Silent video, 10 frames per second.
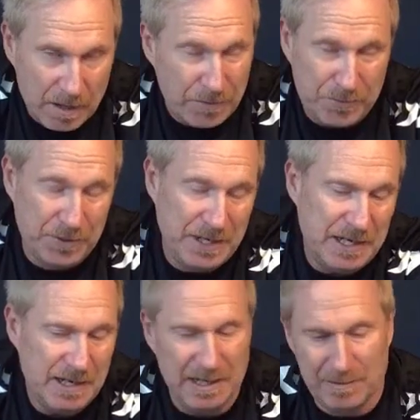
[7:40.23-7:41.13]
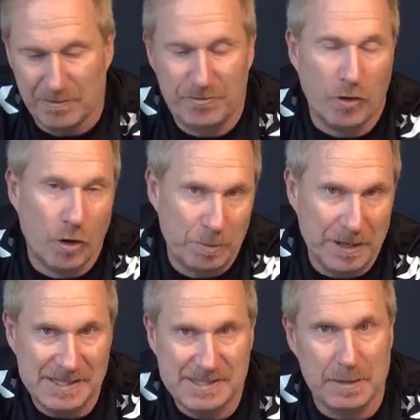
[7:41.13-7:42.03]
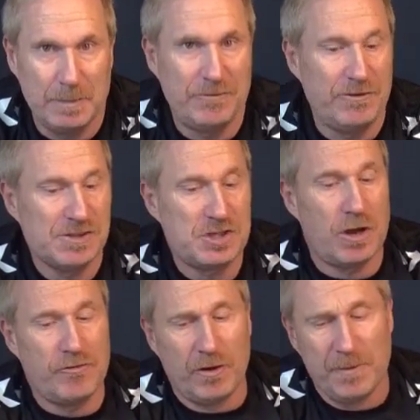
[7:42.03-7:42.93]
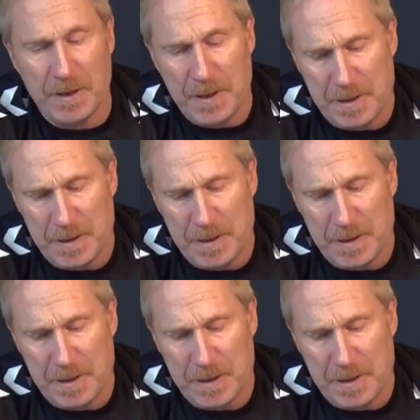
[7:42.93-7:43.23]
3, even 4 players in a midfield shuffle,